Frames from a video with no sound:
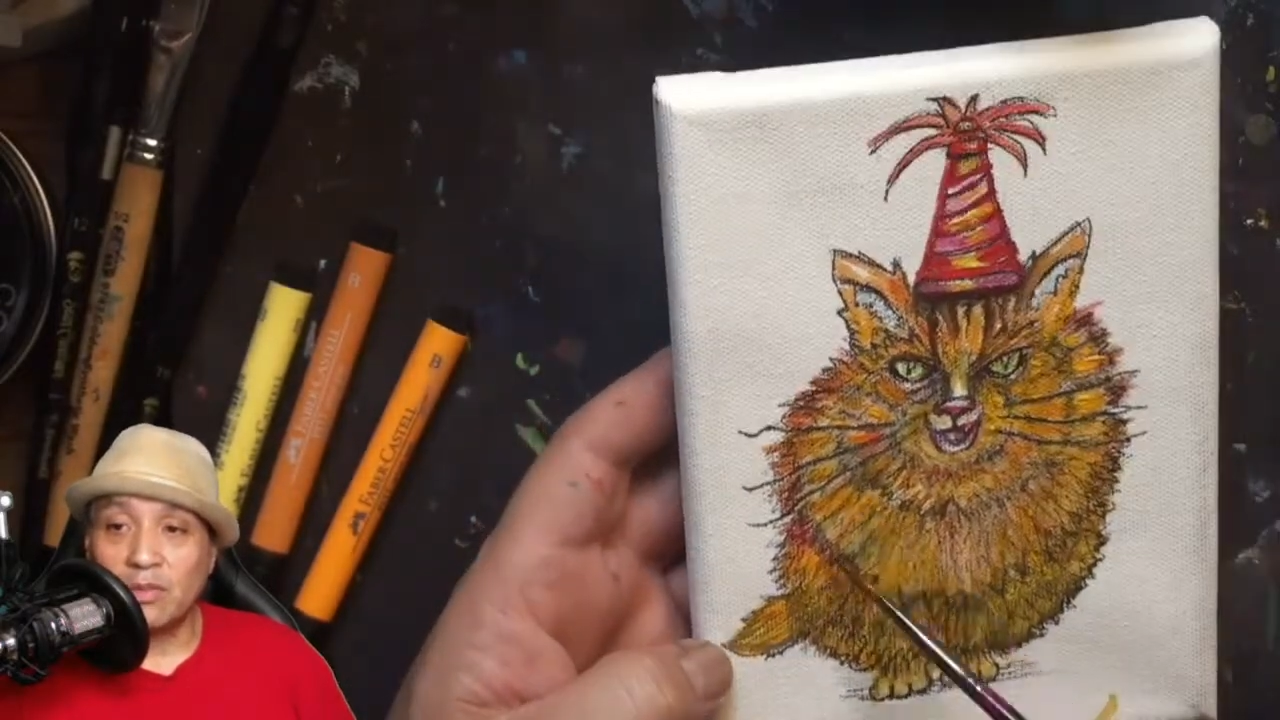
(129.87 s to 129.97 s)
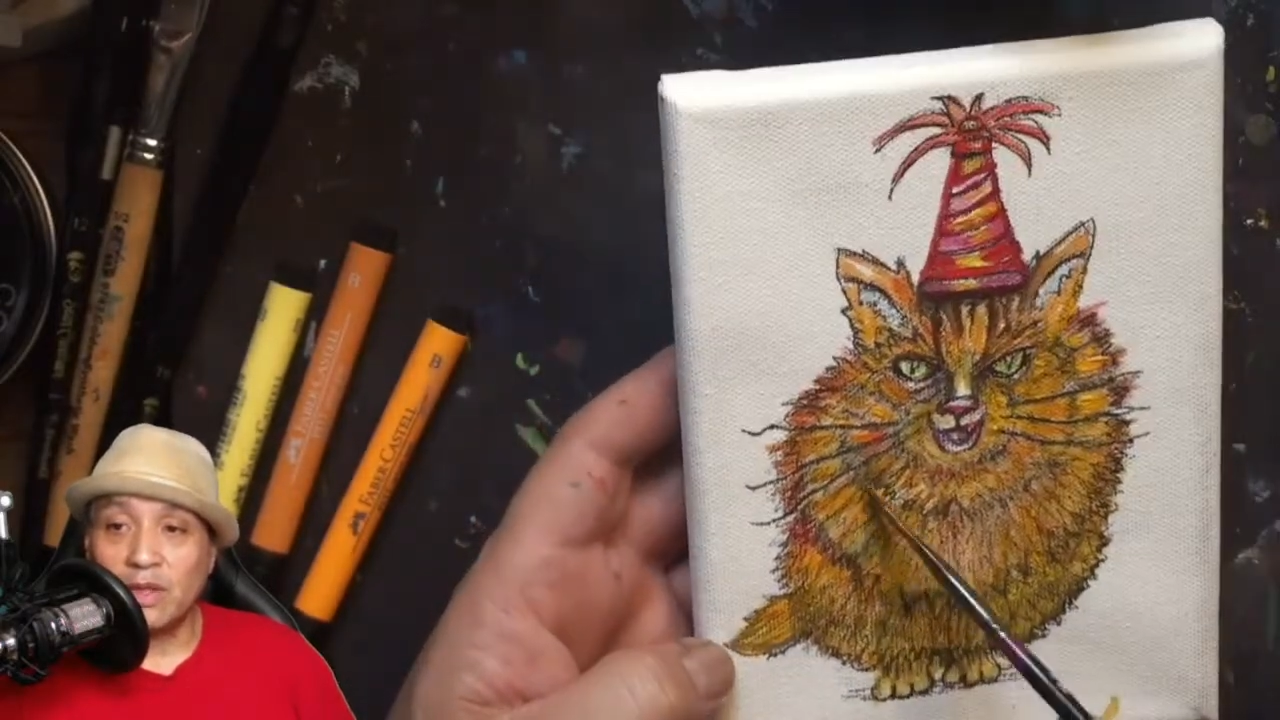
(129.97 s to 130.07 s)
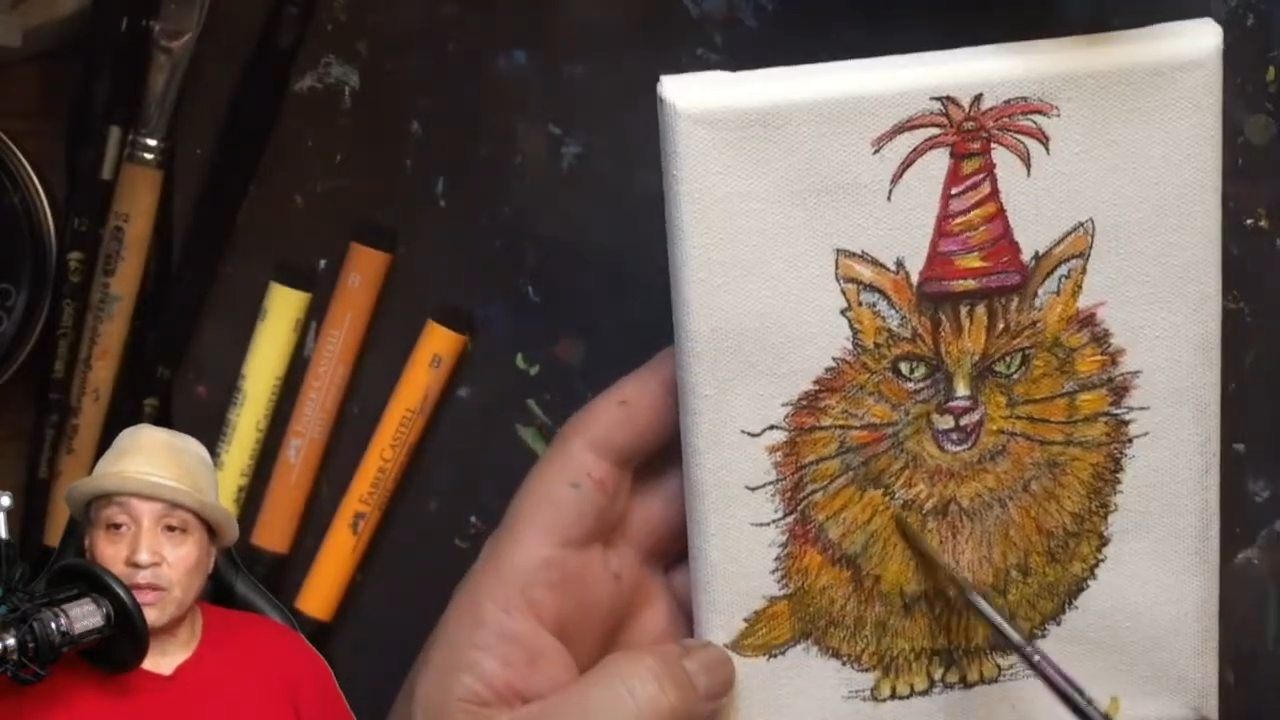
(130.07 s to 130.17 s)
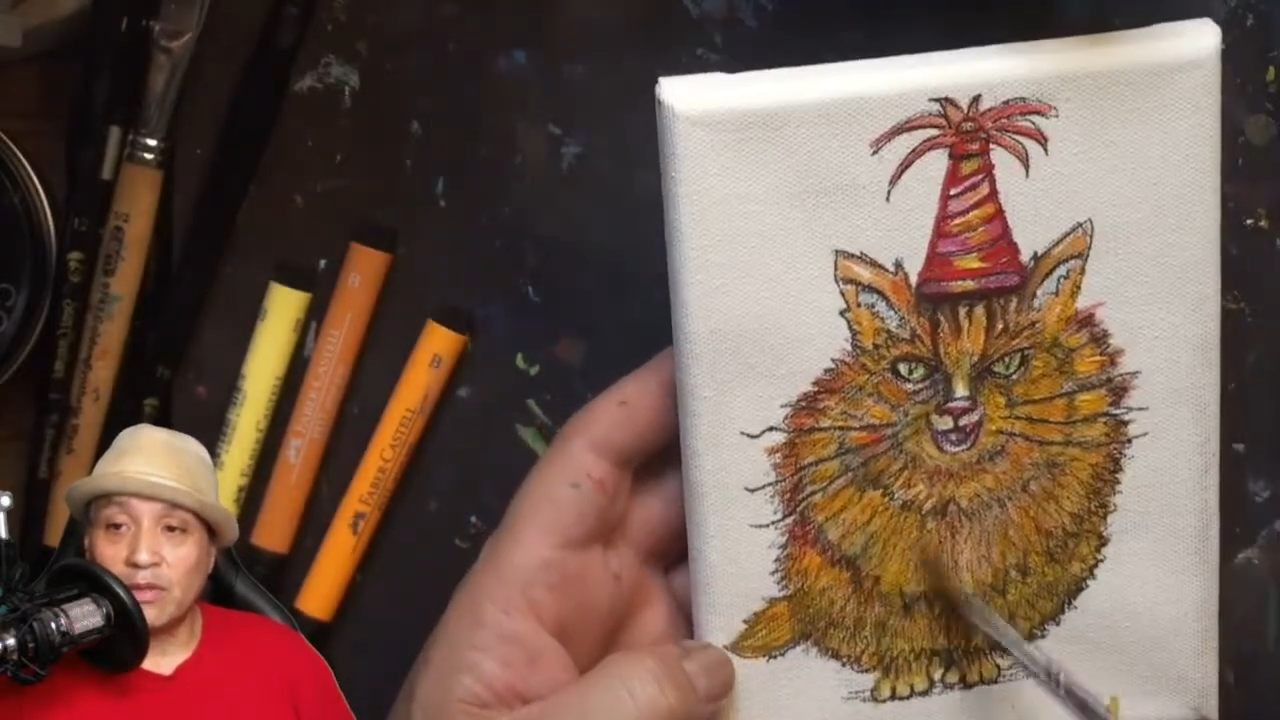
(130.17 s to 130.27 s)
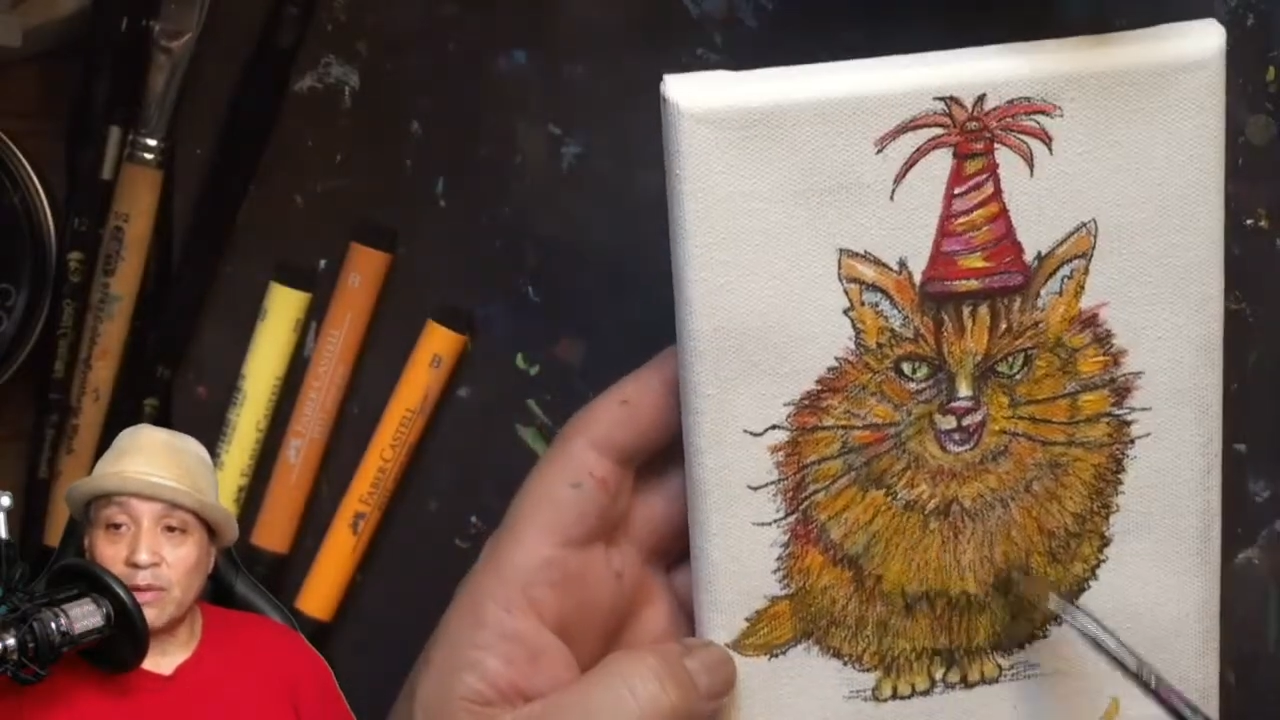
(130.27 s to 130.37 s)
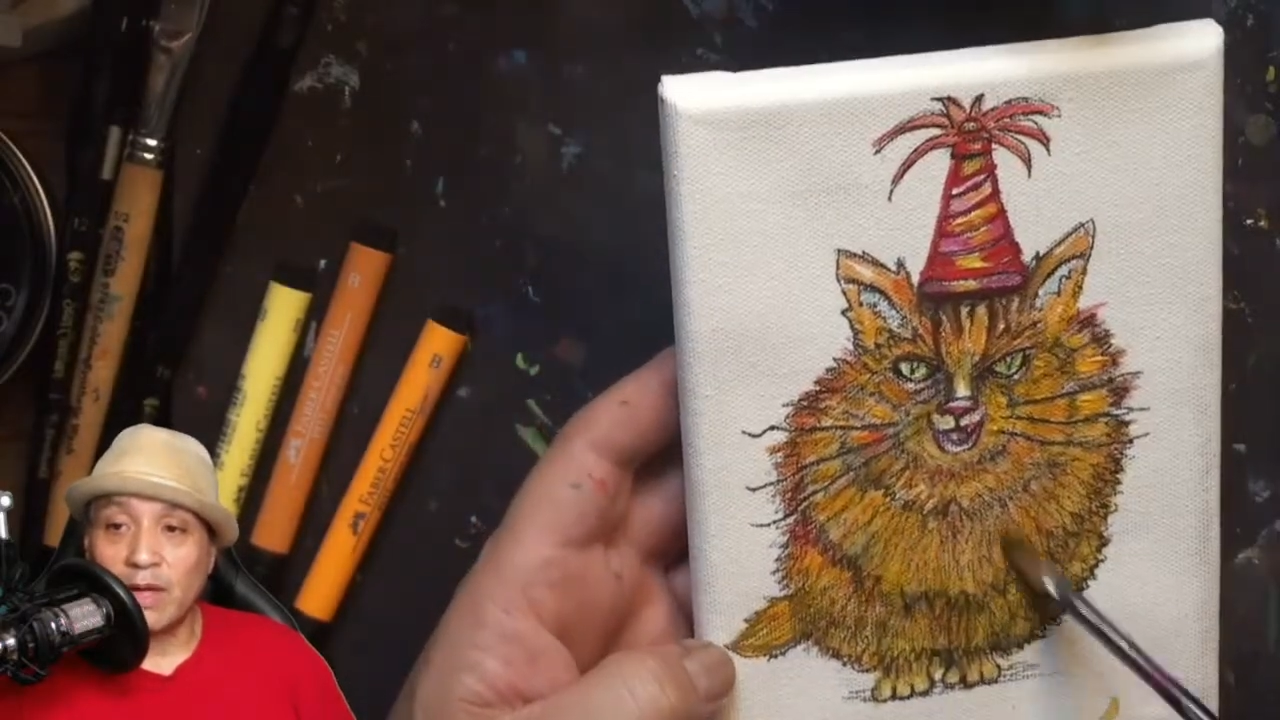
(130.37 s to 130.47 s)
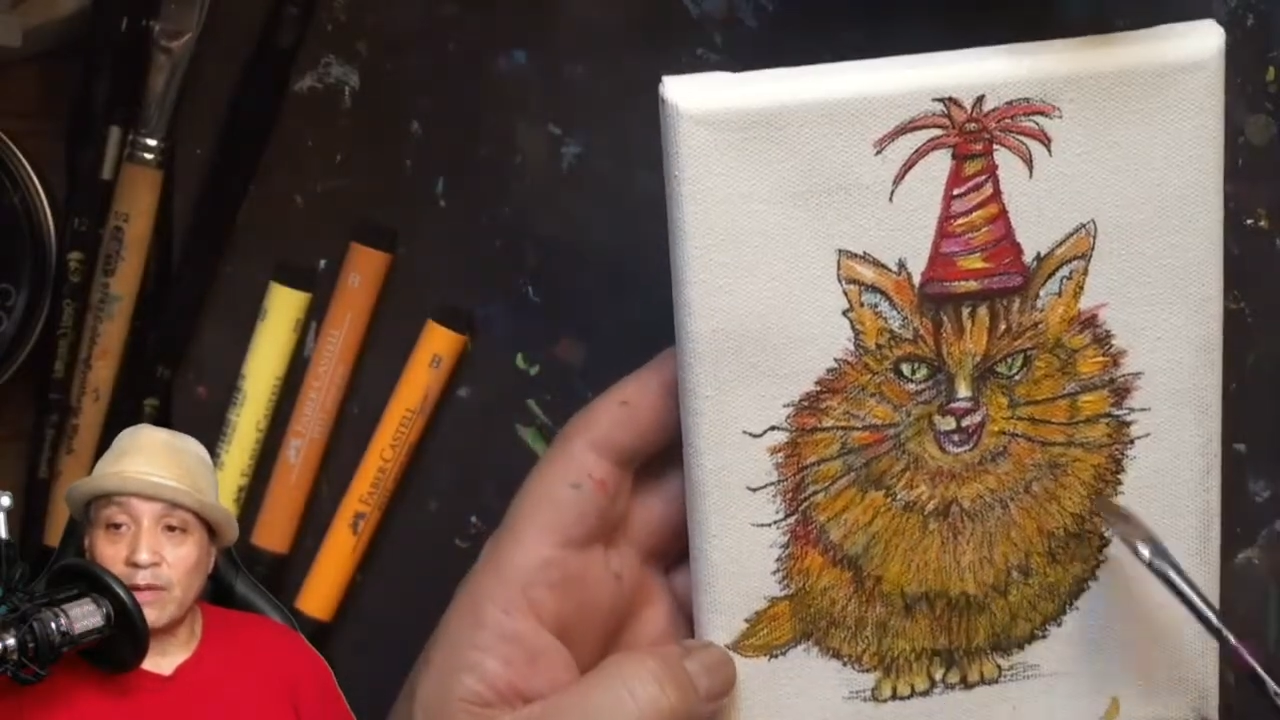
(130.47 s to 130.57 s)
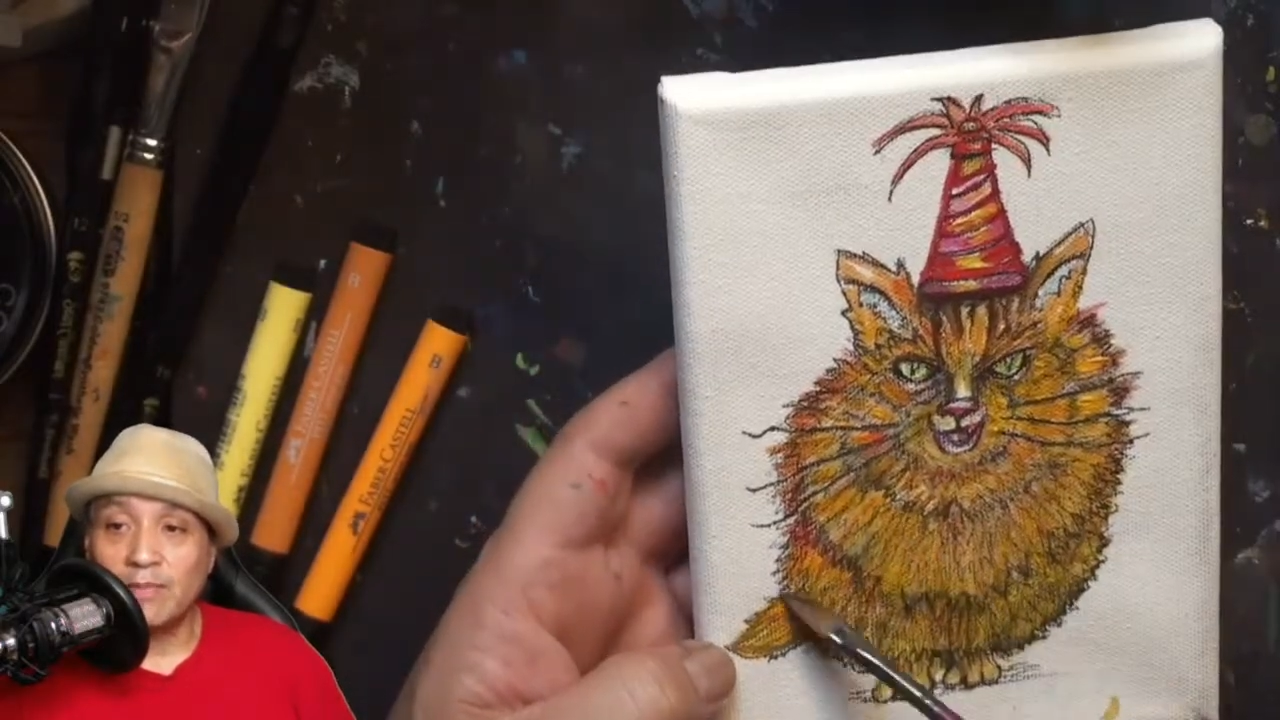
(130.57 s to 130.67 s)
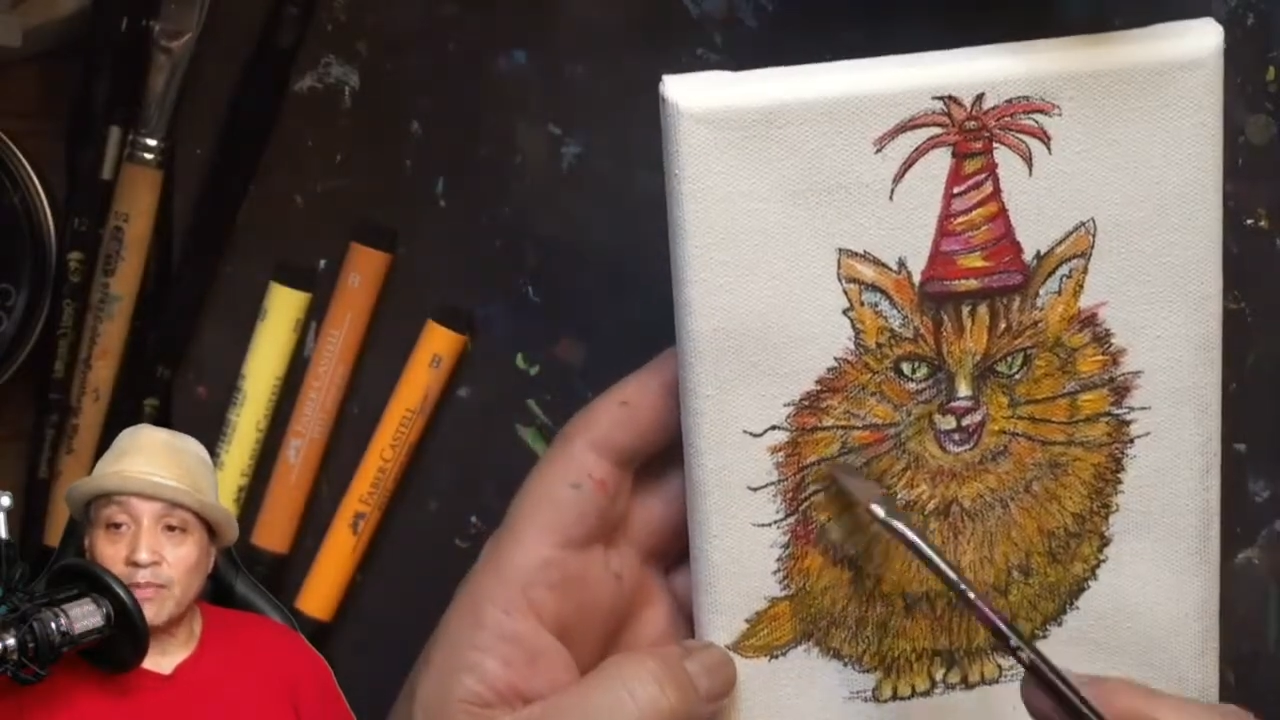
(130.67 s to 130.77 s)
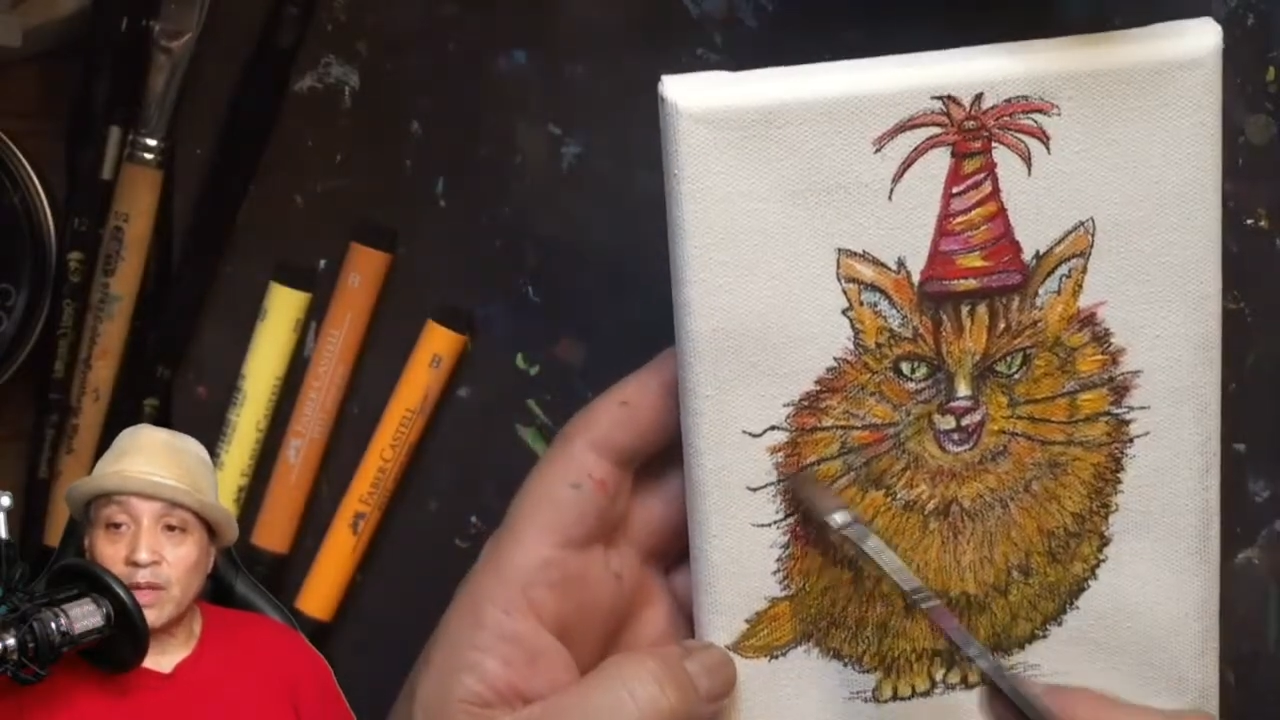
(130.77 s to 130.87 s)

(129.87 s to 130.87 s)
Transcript: with, right?